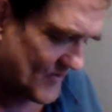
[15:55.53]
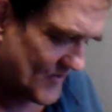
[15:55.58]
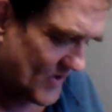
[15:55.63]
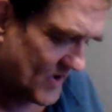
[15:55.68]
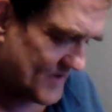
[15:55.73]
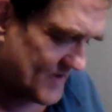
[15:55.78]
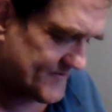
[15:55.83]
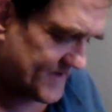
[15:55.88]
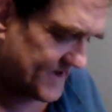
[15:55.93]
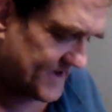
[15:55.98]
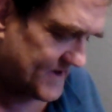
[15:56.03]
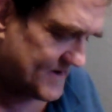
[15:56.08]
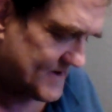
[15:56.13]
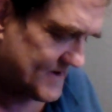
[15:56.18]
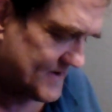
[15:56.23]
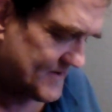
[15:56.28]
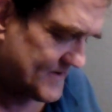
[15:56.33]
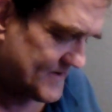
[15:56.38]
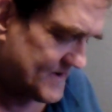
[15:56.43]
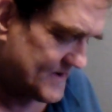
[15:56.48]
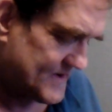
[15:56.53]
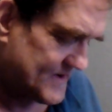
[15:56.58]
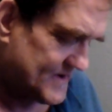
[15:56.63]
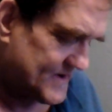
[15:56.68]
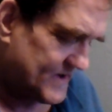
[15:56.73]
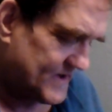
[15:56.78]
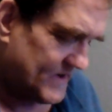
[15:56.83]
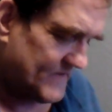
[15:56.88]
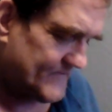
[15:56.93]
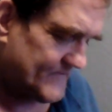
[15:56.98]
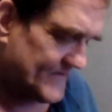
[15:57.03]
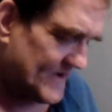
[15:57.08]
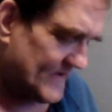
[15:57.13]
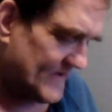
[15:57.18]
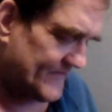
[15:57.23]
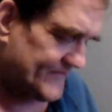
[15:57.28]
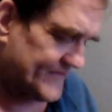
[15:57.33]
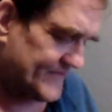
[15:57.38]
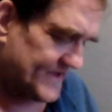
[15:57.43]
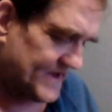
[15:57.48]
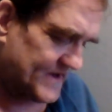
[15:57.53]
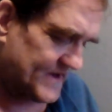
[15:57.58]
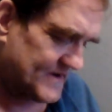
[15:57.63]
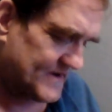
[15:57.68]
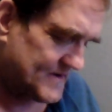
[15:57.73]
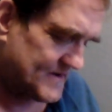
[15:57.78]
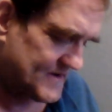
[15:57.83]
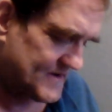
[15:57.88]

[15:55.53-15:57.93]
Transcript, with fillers: pardon me, he felt the